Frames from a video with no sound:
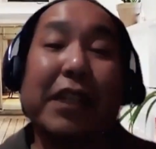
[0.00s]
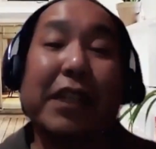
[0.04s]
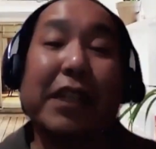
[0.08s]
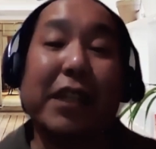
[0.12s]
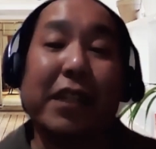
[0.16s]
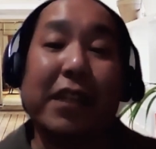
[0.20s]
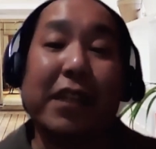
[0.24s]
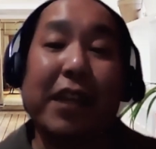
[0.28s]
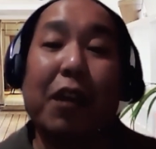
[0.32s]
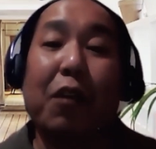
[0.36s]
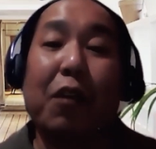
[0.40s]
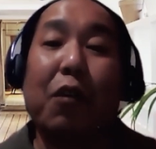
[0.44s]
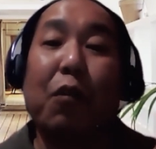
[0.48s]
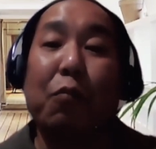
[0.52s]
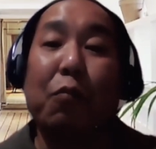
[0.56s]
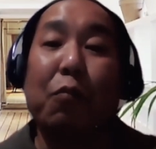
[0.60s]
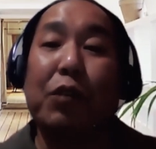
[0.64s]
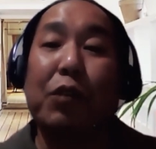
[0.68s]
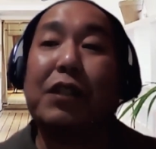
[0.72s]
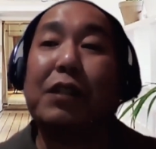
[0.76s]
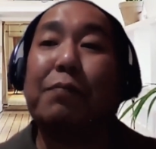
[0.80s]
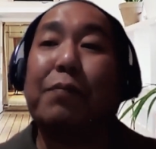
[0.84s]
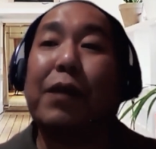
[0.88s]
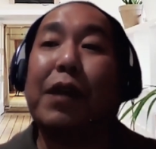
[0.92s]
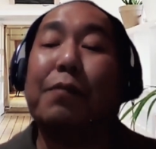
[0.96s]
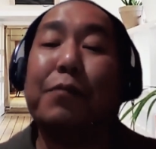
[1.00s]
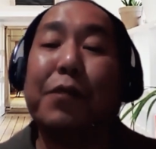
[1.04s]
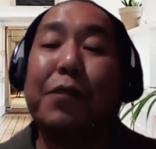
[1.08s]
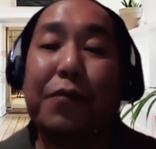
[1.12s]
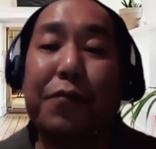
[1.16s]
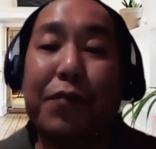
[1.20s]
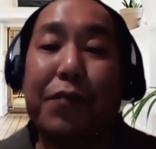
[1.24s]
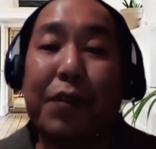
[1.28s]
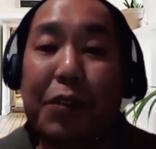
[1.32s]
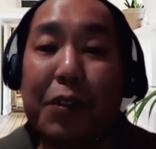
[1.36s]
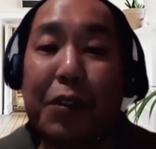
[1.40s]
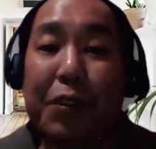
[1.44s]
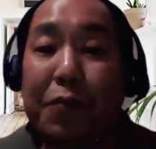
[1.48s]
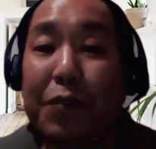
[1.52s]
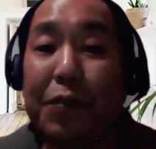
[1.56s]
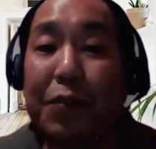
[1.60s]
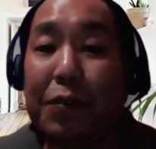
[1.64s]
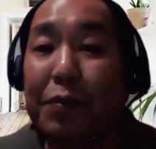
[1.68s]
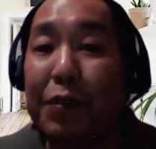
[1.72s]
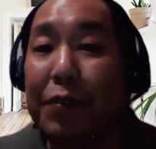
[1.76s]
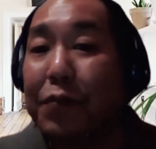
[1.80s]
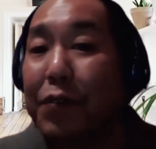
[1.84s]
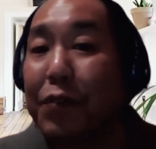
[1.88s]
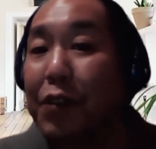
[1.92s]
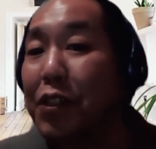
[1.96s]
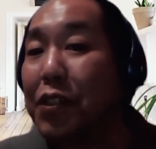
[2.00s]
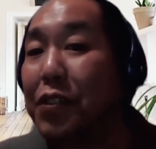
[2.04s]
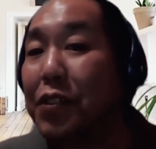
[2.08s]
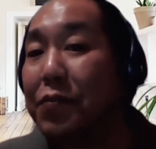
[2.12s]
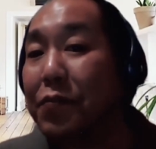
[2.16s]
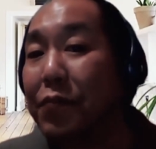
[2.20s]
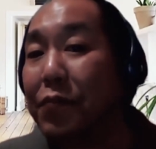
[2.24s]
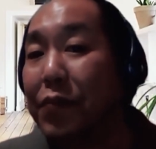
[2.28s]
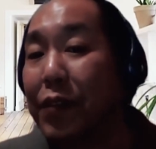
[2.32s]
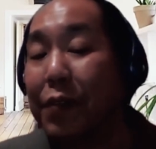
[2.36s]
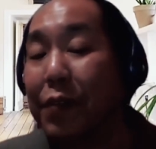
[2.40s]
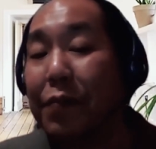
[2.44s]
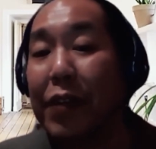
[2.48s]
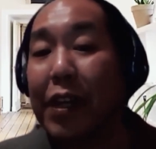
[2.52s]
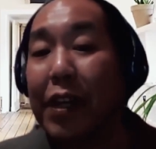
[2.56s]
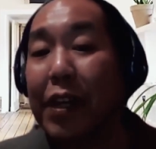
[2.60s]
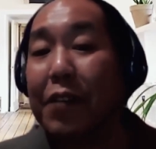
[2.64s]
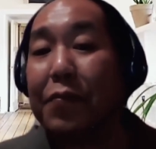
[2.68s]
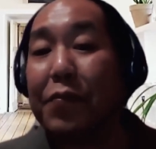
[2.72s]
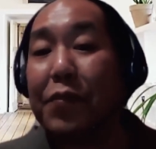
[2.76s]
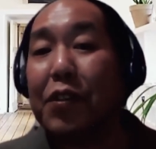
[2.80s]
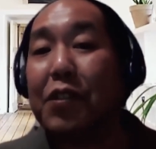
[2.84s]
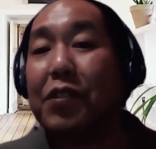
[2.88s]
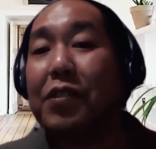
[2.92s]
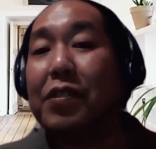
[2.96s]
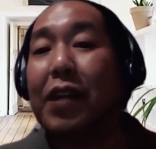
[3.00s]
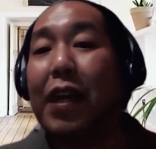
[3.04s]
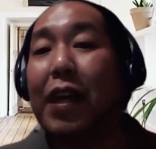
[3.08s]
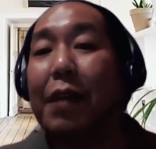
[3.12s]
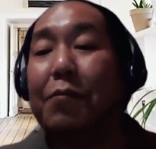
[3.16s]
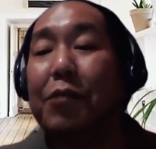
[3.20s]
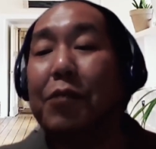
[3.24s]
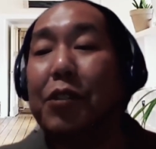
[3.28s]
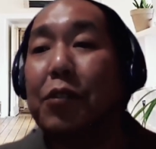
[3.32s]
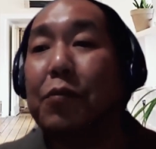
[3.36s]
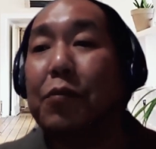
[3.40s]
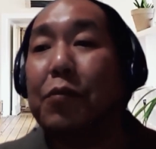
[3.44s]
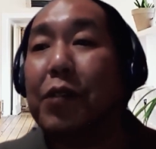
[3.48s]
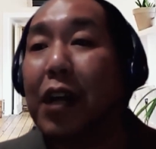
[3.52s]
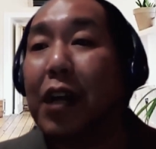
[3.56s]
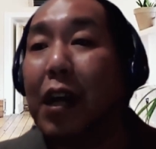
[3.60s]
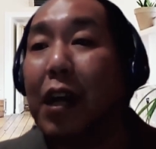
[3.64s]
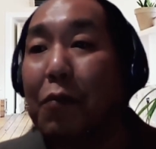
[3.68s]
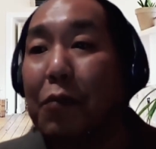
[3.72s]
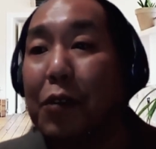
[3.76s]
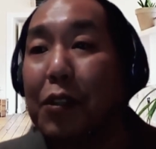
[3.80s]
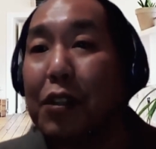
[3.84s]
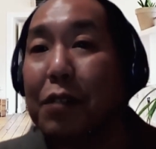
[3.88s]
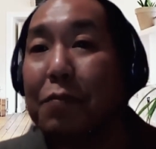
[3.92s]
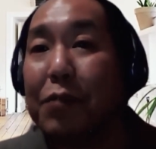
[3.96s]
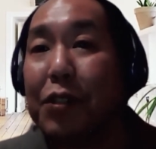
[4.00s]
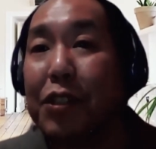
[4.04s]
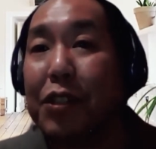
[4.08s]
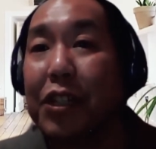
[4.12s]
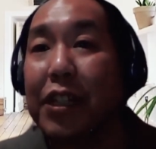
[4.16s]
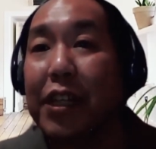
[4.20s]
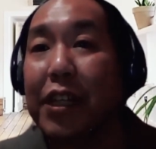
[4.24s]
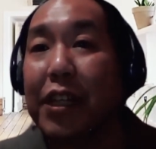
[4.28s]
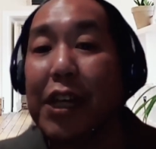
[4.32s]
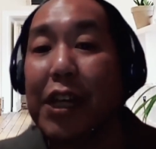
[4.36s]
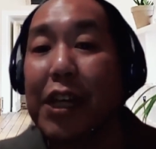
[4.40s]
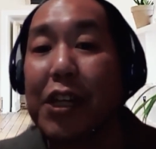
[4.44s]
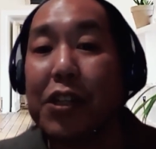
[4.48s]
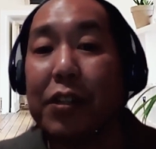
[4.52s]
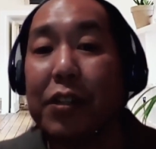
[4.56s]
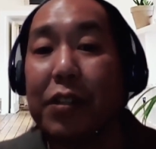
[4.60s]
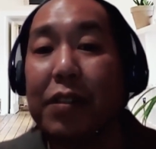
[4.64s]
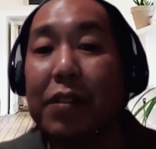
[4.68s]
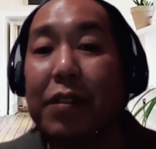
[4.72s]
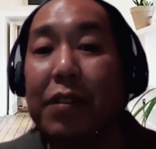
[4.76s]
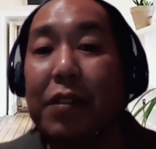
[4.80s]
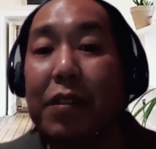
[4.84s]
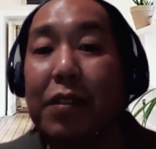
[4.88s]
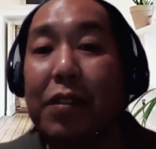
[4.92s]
that I always remember from you from the very first time during our communication,